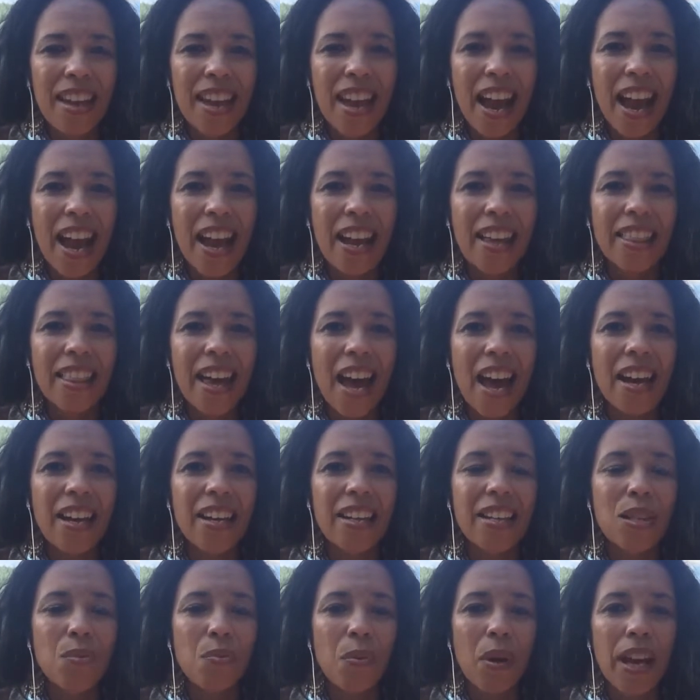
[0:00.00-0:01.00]
And that
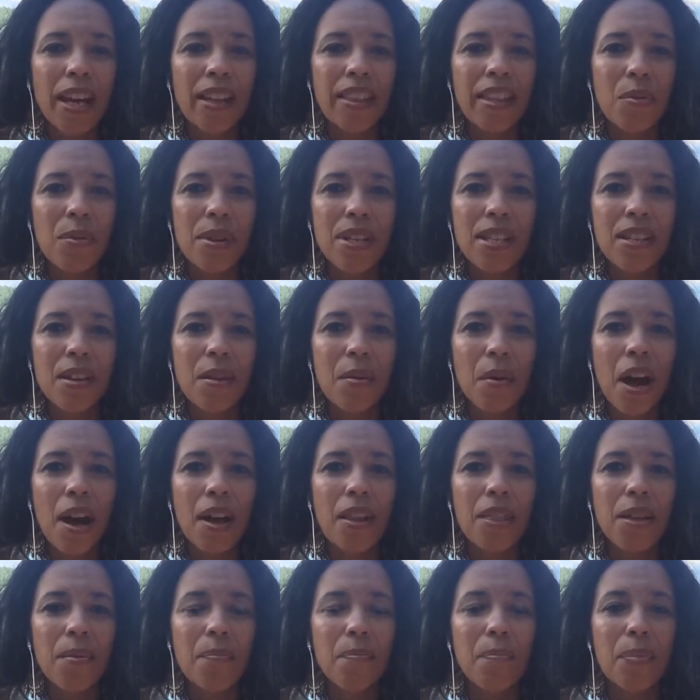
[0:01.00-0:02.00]
is when there was the